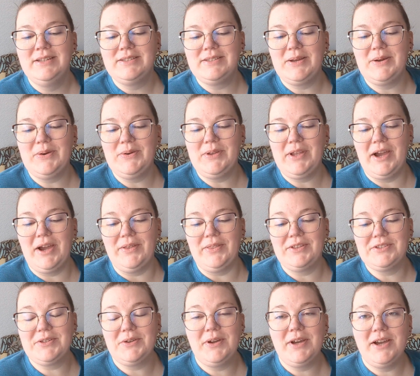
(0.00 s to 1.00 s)
So yeah,
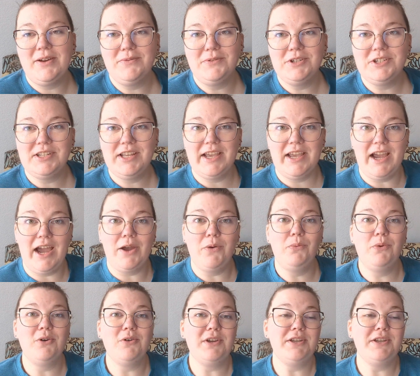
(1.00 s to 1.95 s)
that's all I have for today. I will